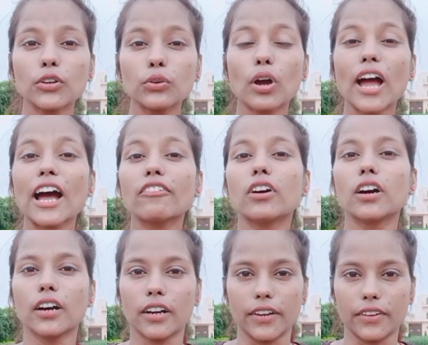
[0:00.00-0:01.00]
you have
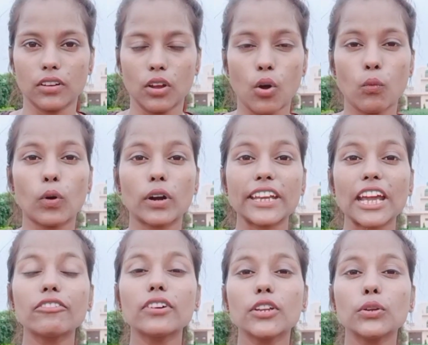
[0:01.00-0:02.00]
heard,
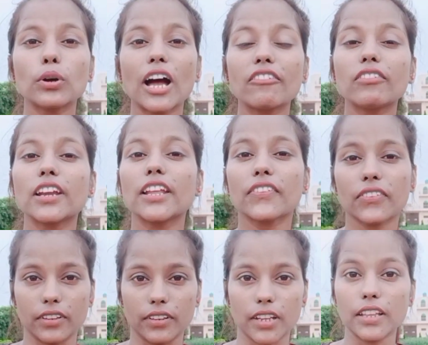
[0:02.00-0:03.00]
whatever you have
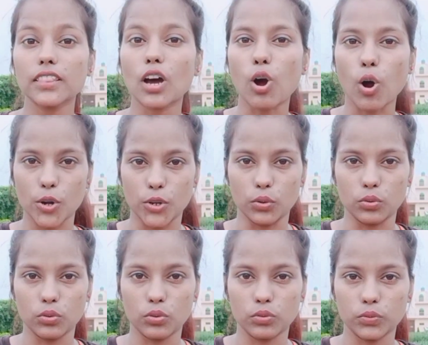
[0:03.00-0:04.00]
listened in the audio,
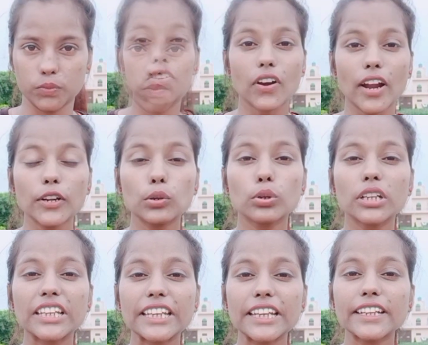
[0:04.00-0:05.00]
try to
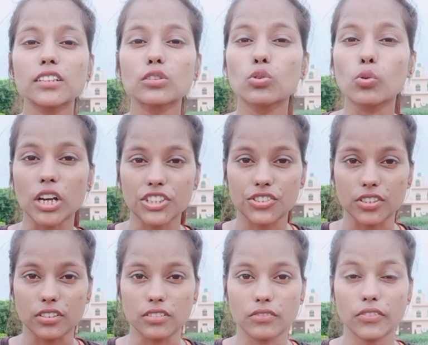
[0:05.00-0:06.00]
create a
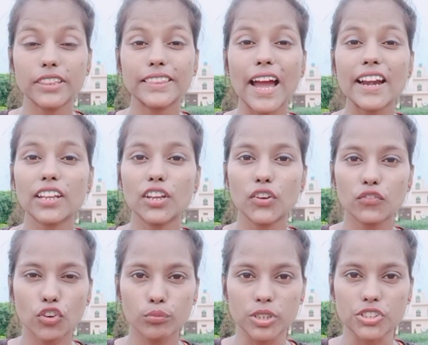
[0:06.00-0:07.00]
question with that
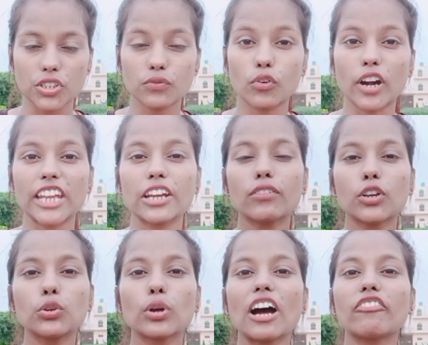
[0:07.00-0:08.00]
information, whatever
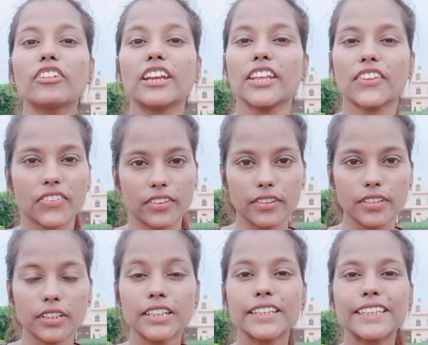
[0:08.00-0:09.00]
you have listened
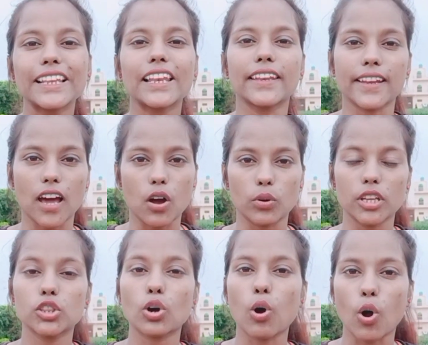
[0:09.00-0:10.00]
till now in
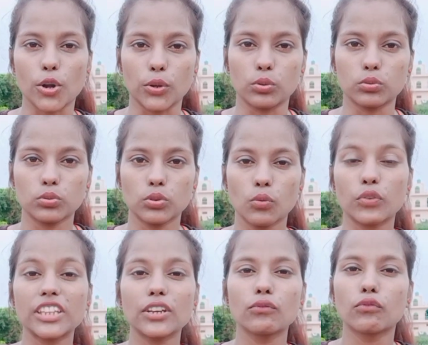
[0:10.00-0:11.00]
the audio
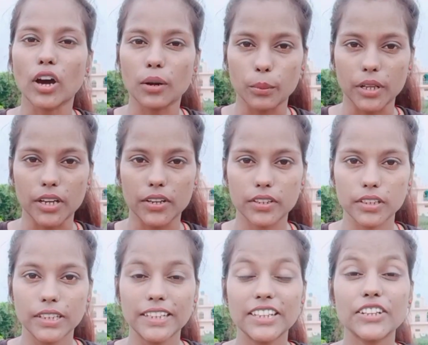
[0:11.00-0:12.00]
within one minute.
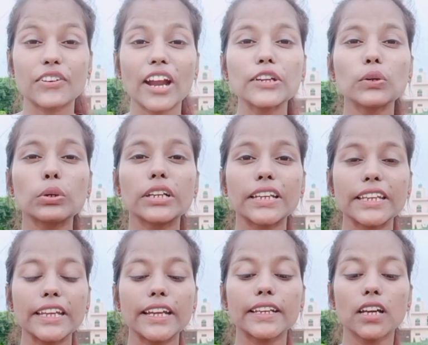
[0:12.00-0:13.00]
Try to
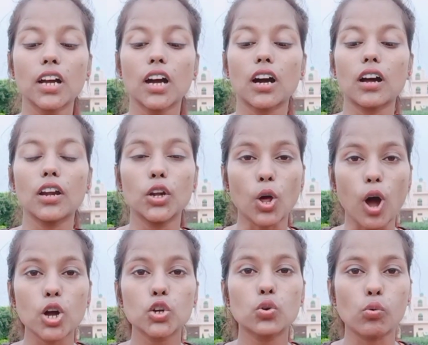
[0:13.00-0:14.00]
create a
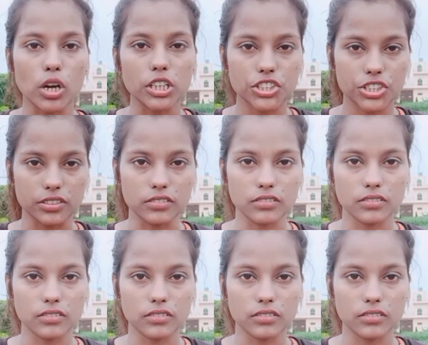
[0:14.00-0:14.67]
long question,